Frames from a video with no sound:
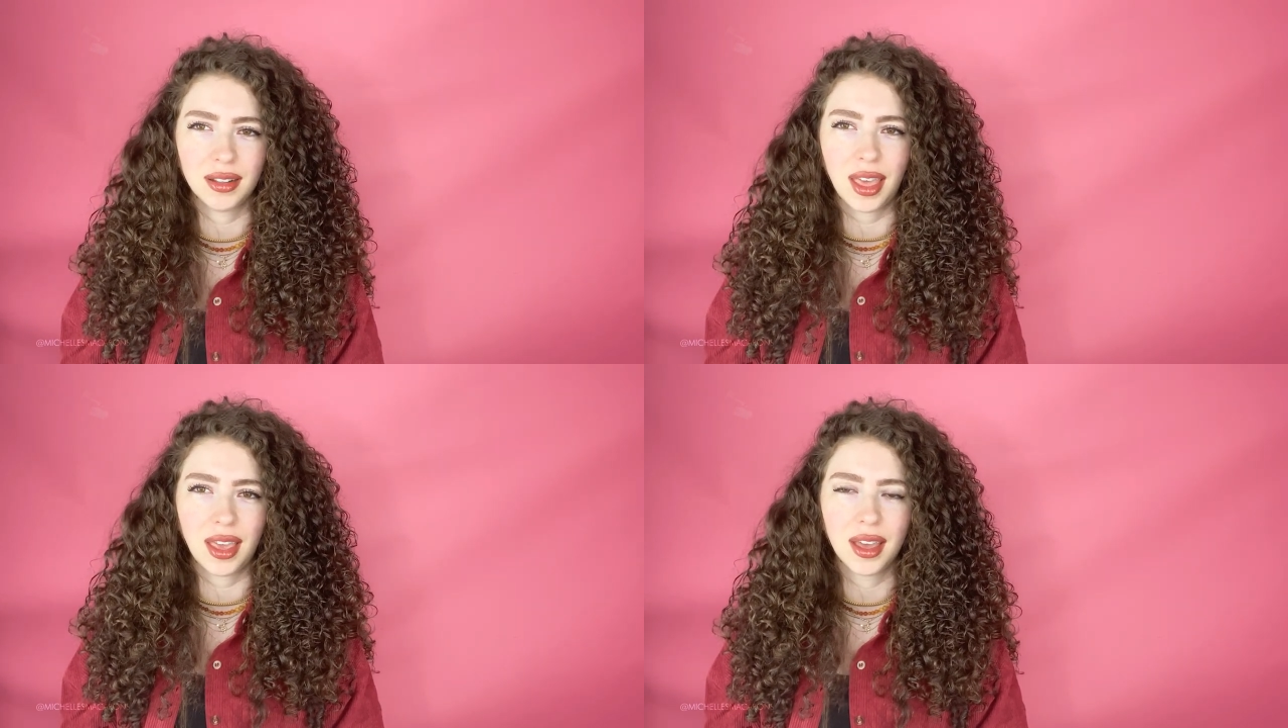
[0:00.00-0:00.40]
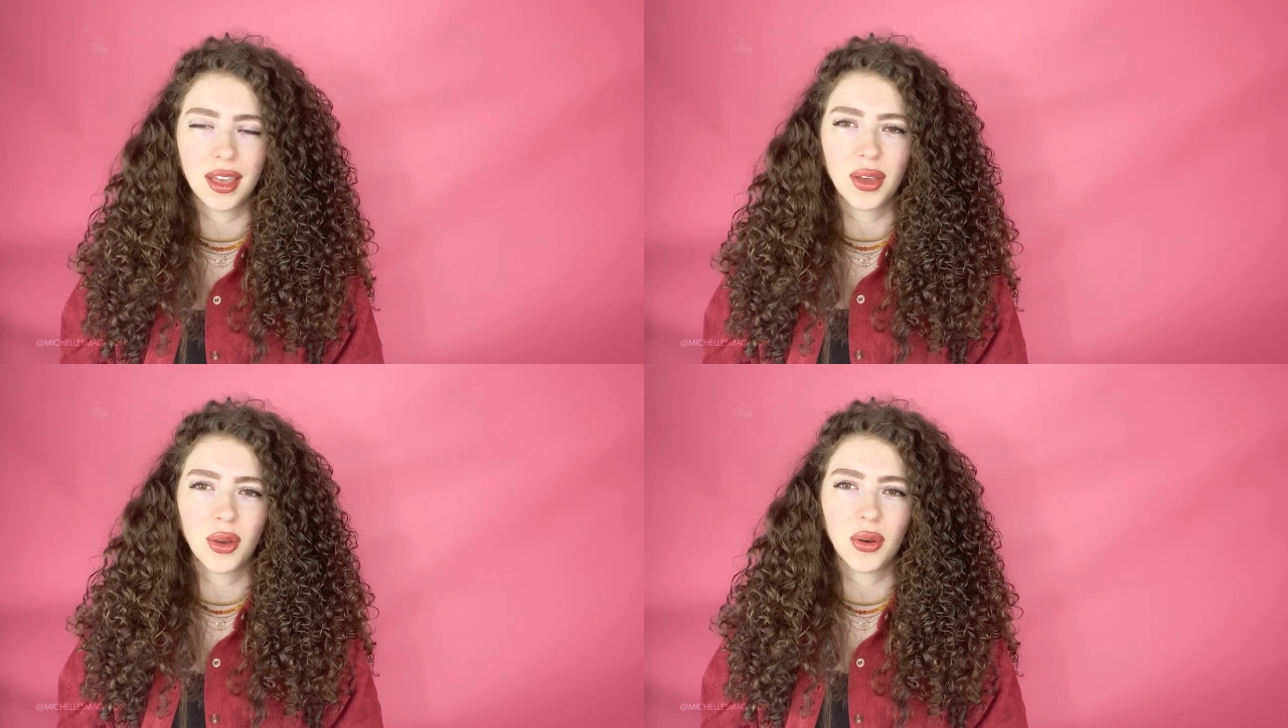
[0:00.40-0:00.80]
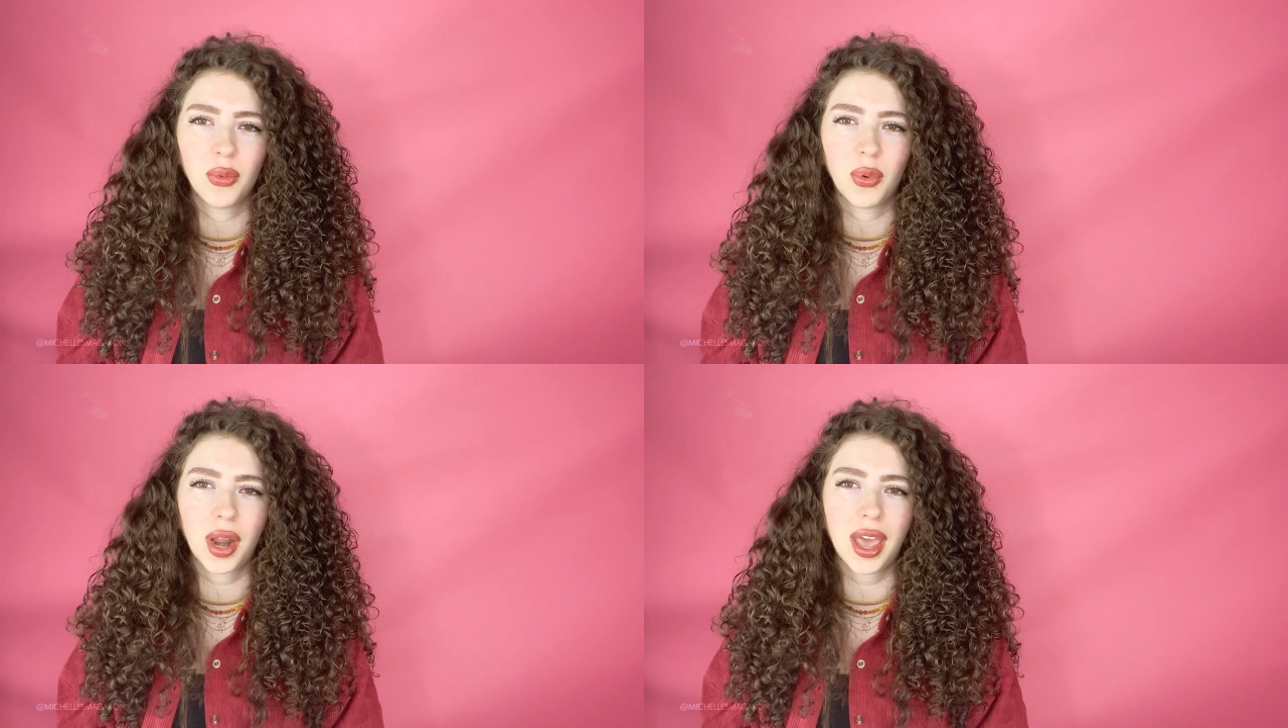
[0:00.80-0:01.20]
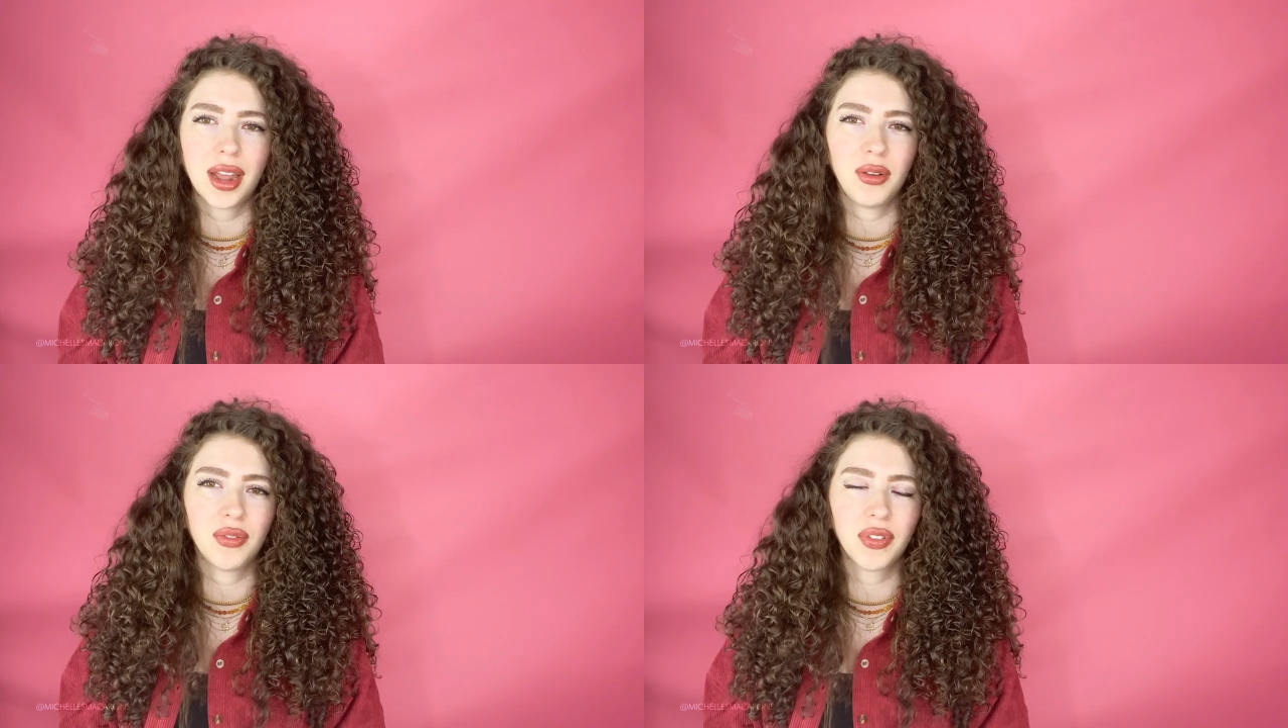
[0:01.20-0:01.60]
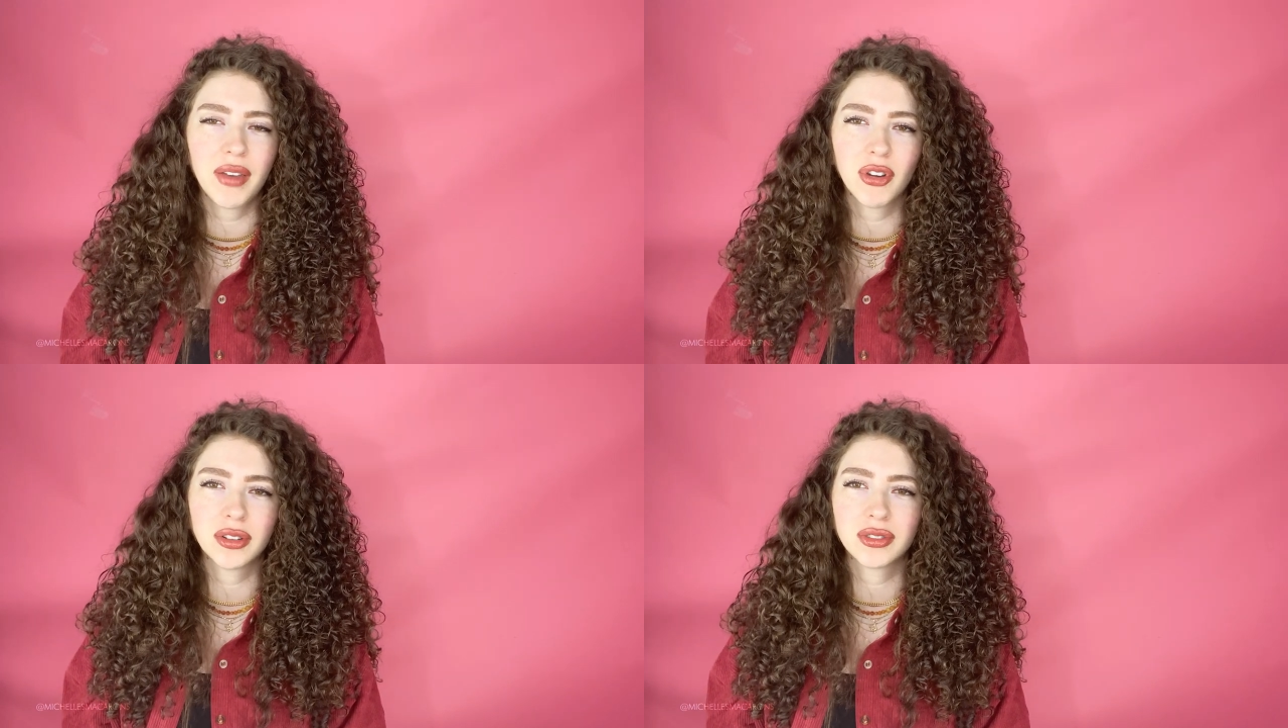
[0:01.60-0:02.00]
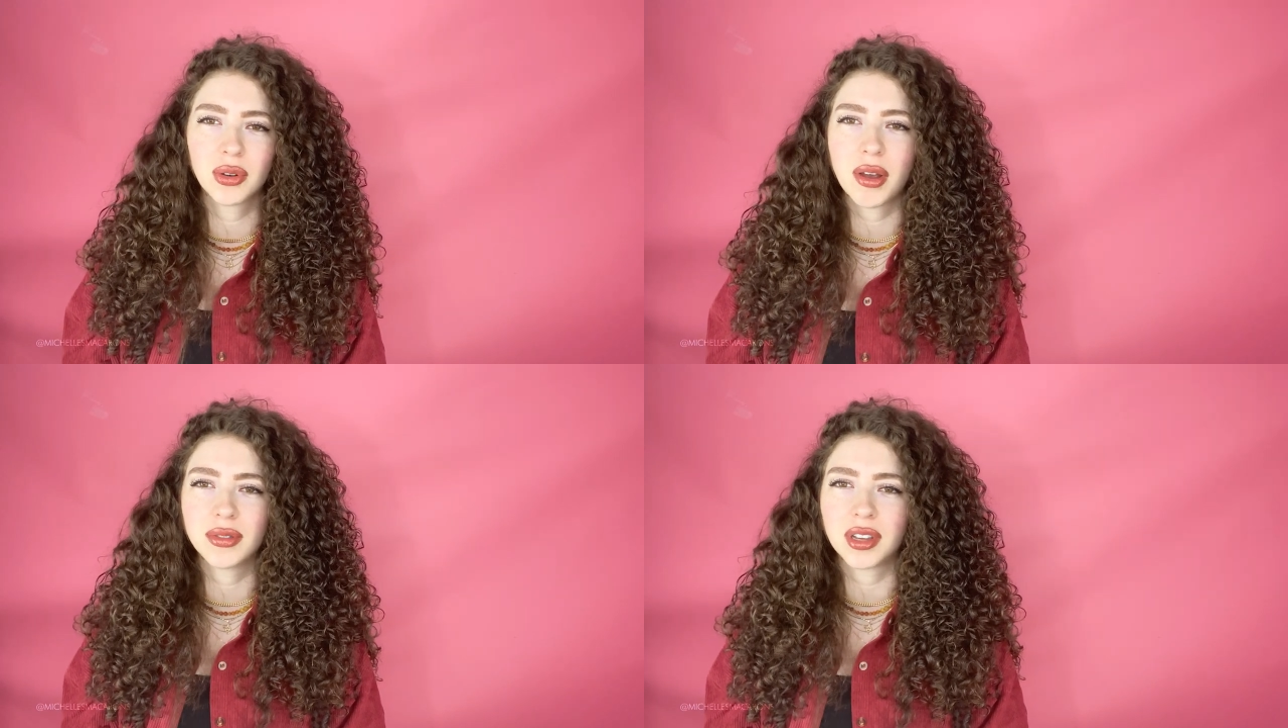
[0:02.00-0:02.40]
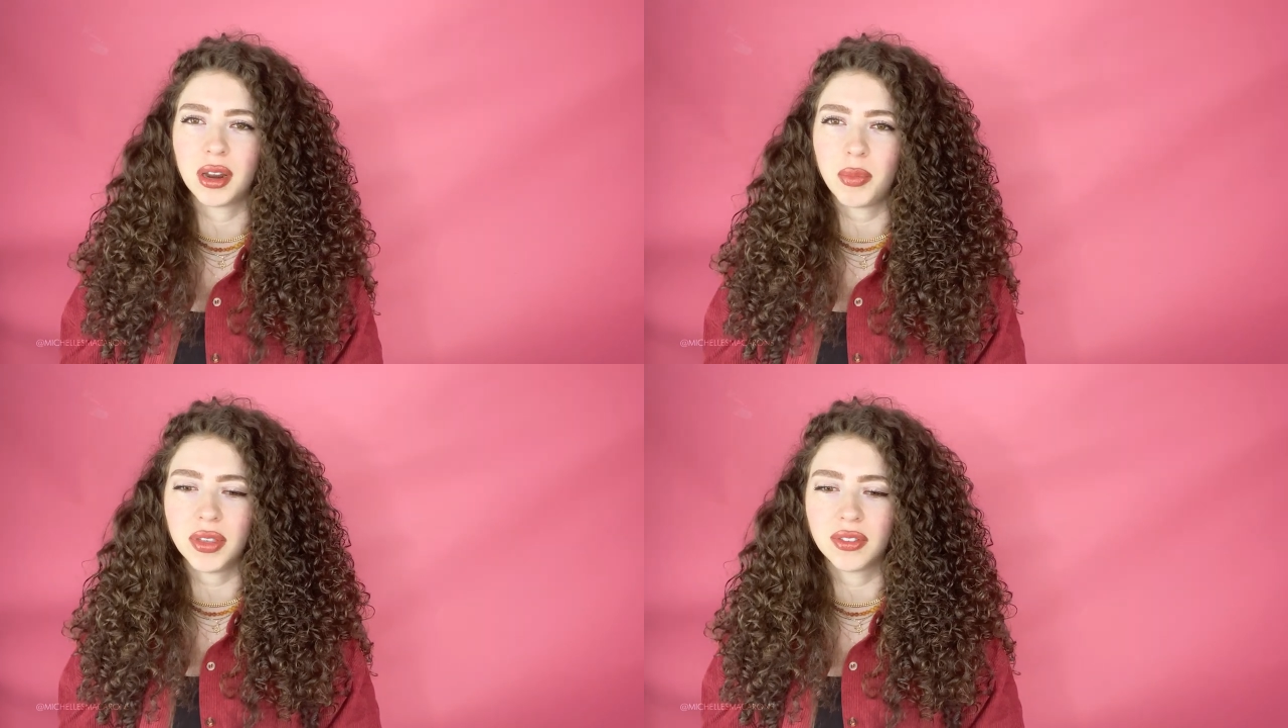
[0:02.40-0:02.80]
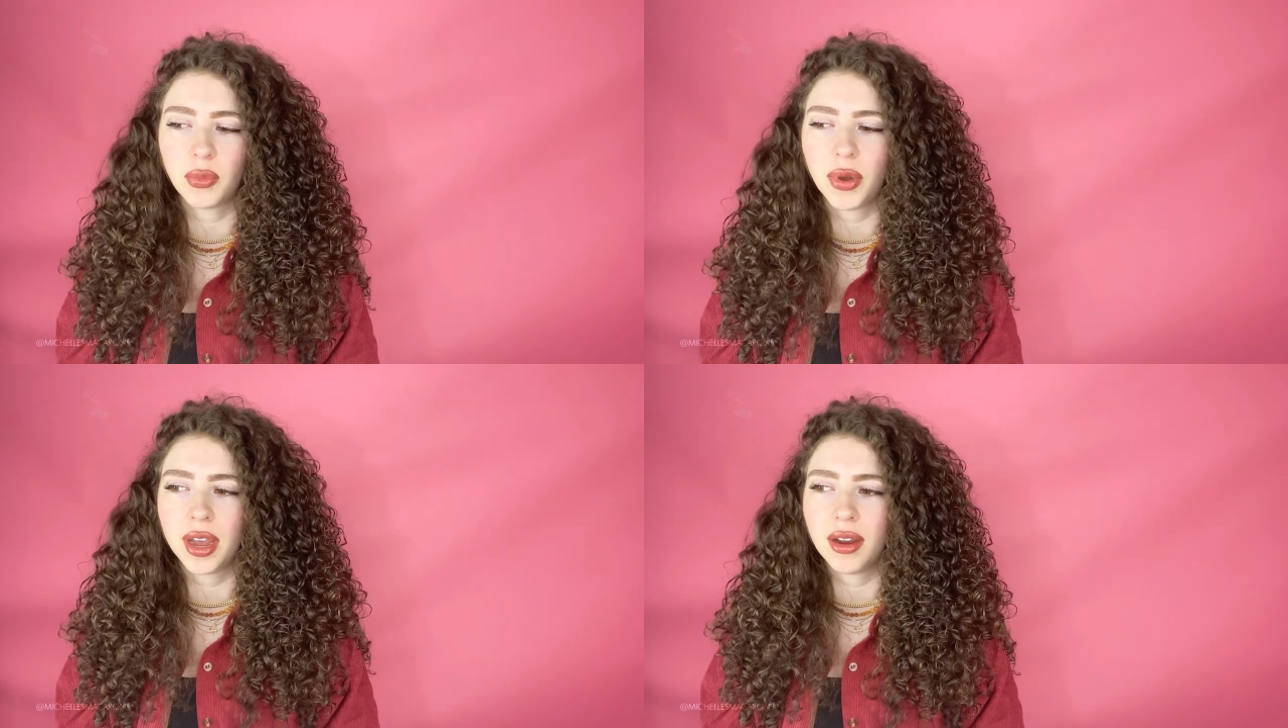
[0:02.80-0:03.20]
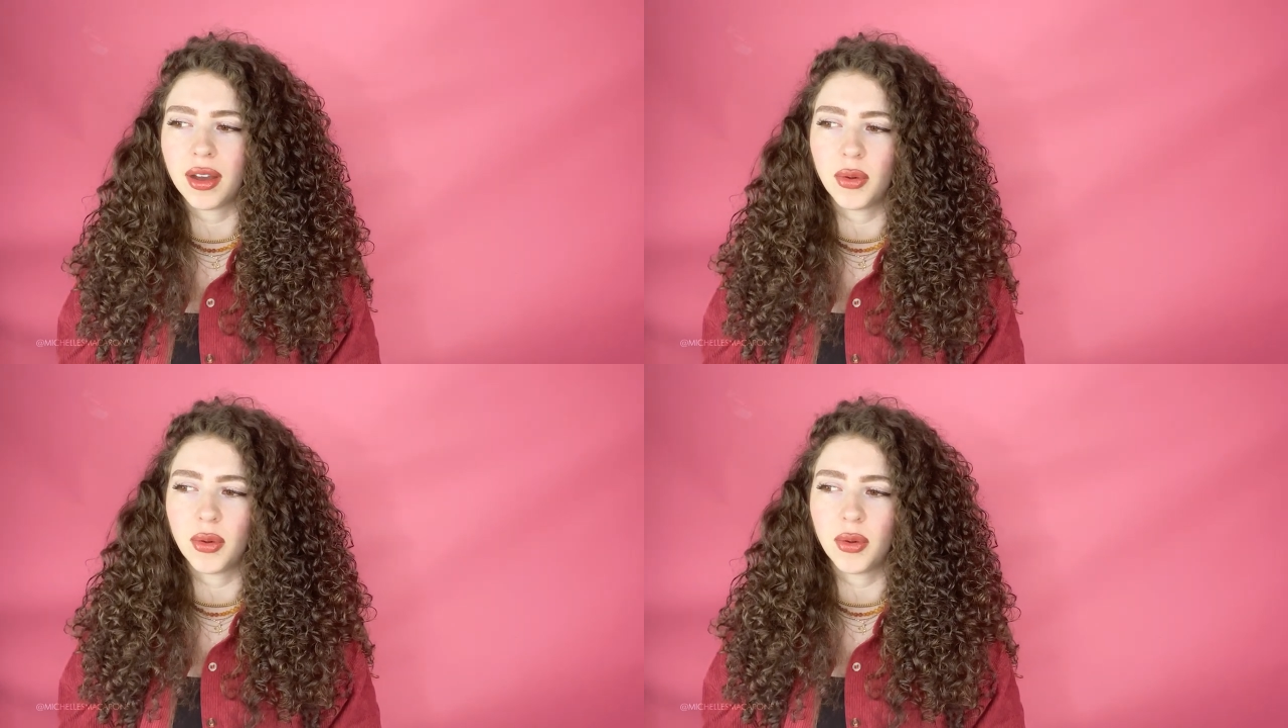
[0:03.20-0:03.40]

Like when I had new flavors or I was gonna be somewhere,